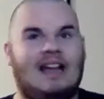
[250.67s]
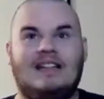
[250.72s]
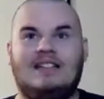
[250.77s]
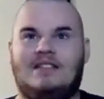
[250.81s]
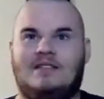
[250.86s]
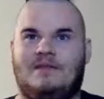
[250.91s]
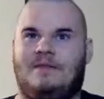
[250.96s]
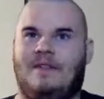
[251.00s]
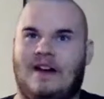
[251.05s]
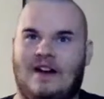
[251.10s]

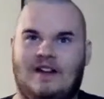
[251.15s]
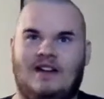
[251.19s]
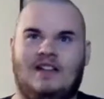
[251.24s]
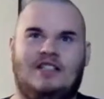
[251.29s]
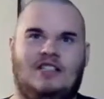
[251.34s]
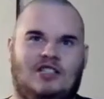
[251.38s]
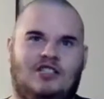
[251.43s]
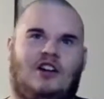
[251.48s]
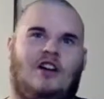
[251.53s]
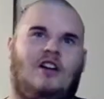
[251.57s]
very
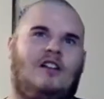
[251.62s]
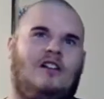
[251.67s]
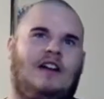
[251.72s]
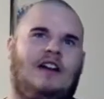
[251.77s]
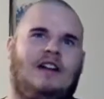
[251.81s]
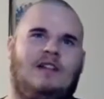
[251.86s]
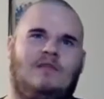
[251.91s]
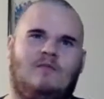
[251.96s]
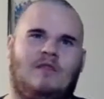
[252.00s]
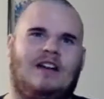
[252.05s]
jarring
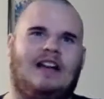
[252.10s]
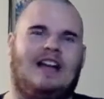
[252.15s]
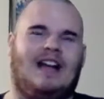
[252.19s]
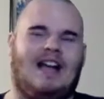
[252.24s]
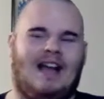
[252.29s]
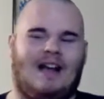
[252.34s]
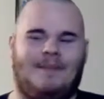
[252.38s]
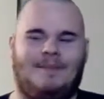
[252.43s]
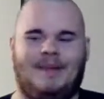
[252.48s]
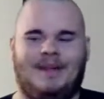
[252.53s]
when it
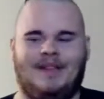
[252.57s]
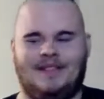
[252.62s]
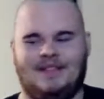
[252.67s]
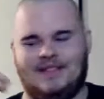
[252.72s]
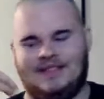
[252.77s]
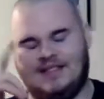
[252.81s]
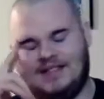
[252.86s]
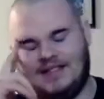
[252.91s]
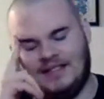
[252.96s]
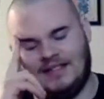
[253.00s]

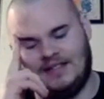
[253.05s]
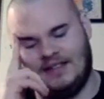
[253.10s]
happens.